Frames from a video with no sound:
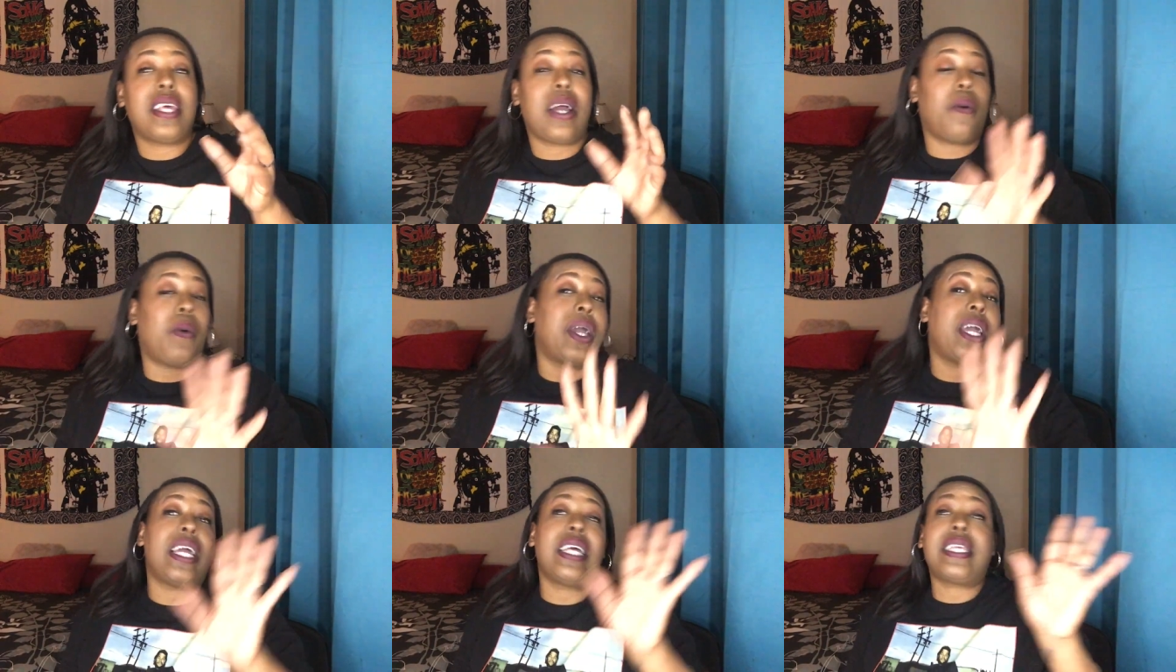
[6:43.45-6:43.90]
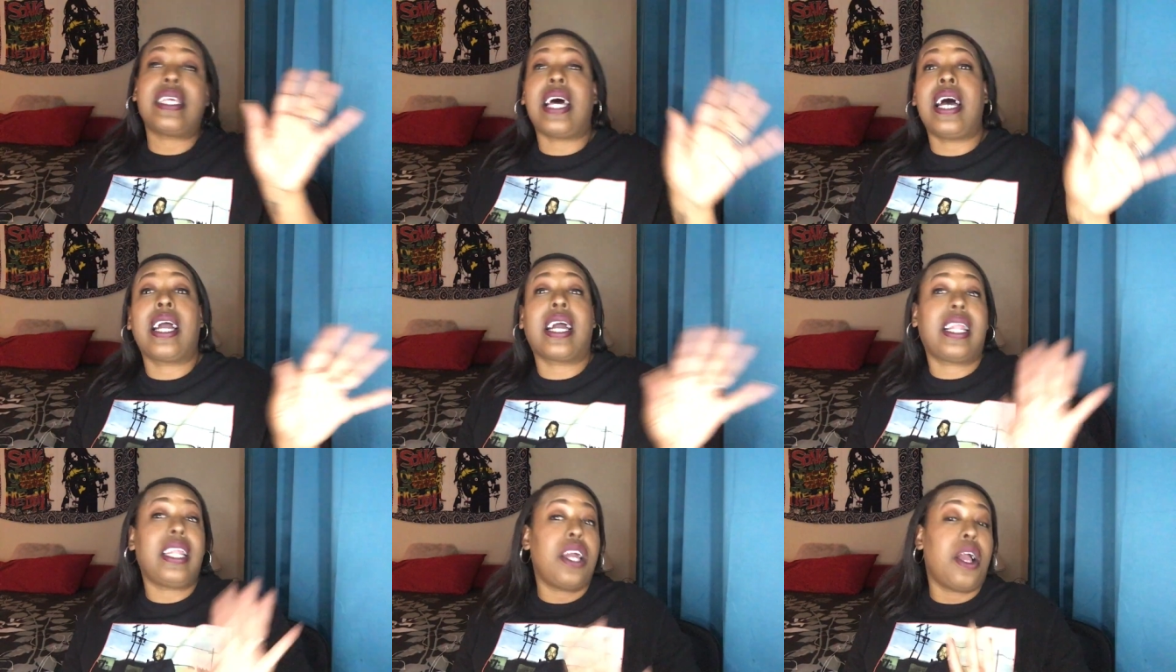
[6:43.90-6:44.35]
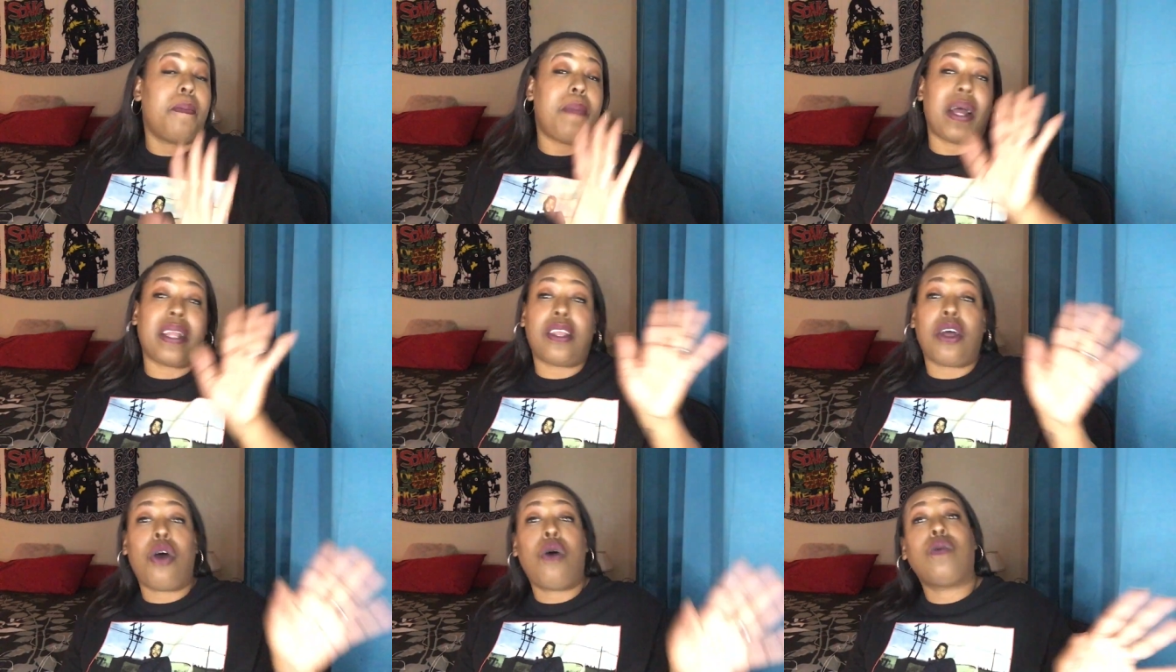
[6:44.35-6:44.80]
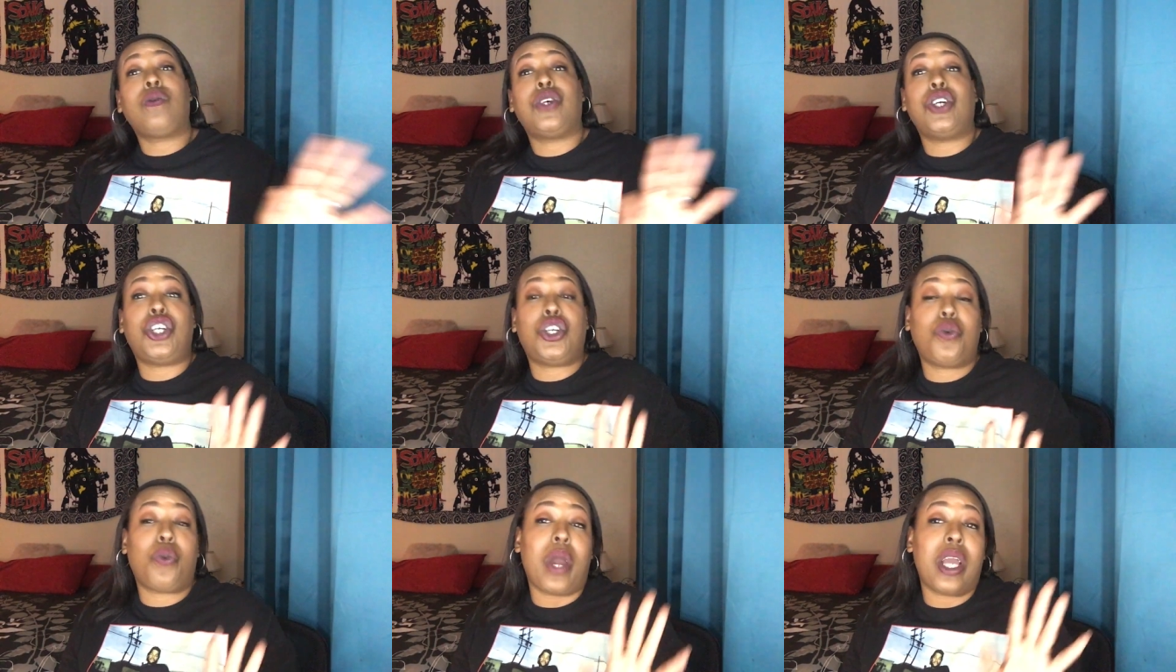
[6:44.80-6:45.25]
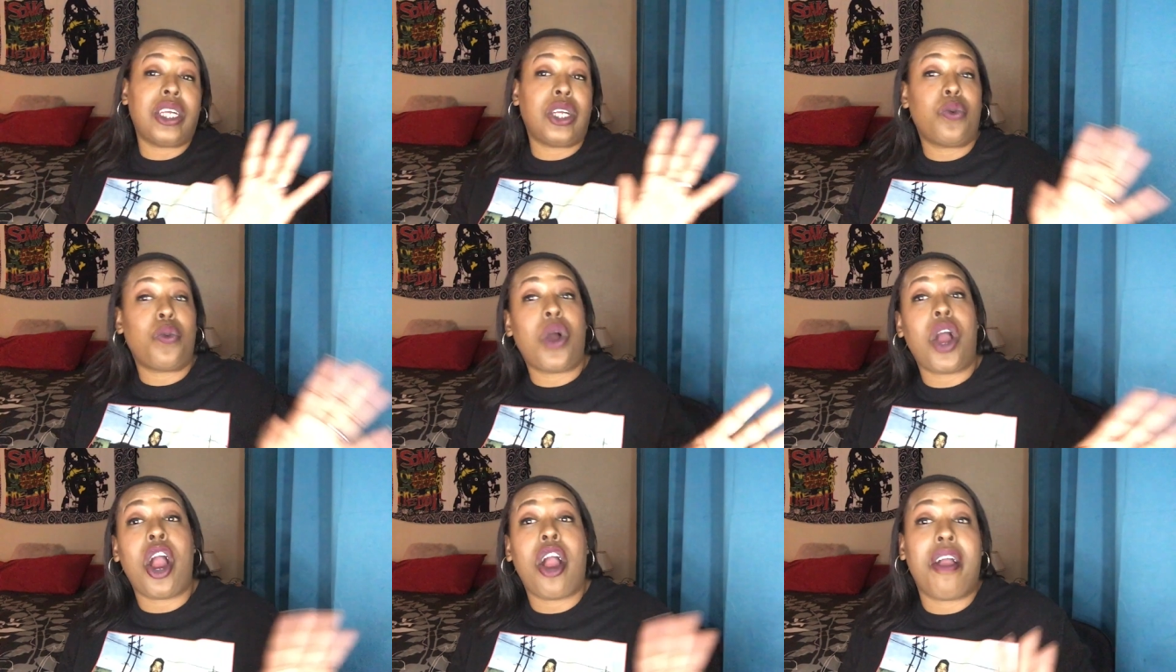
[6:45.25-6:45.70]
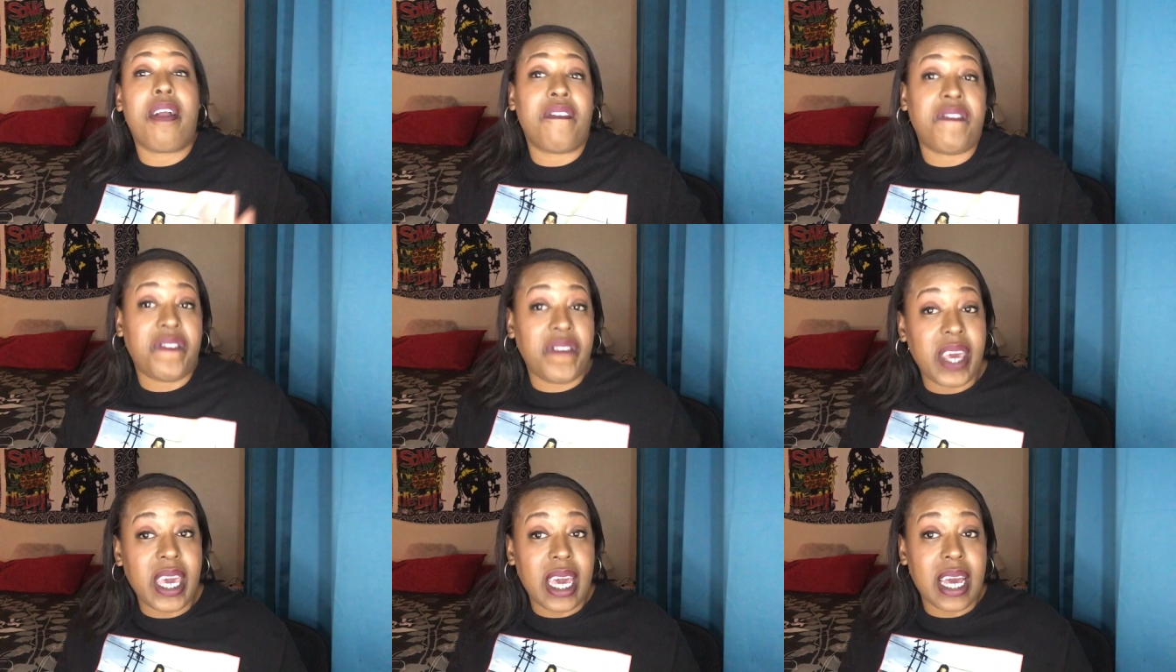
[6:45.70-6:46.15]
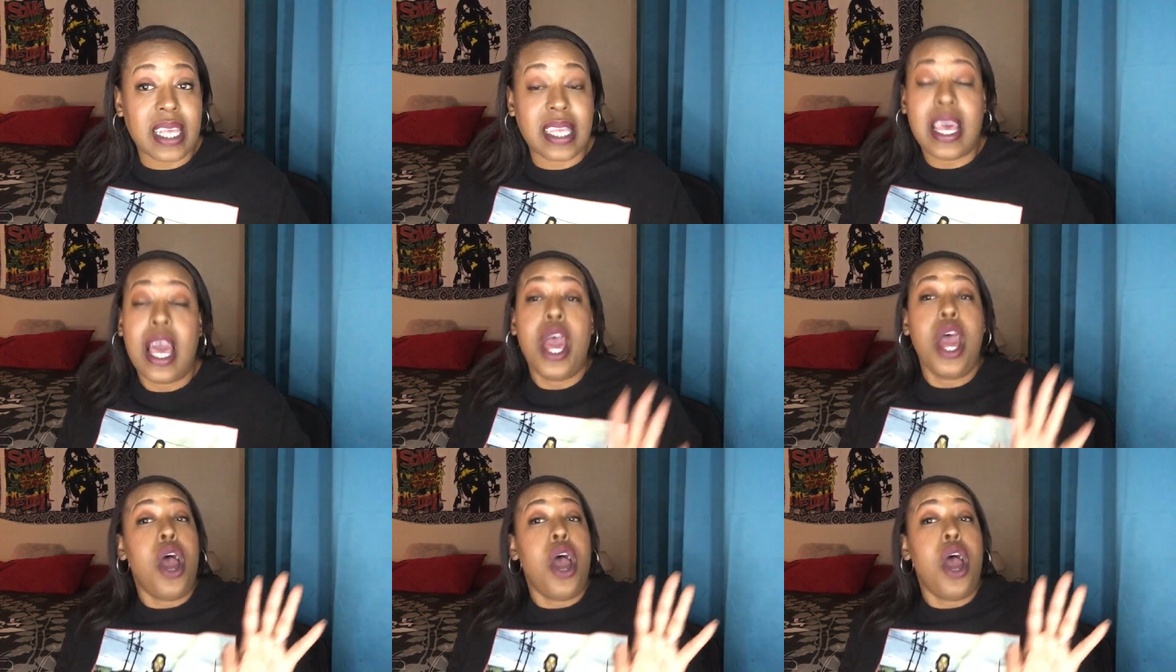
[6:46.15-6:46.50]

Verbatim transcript: well he's unclear about the whole situation with her and Fizz.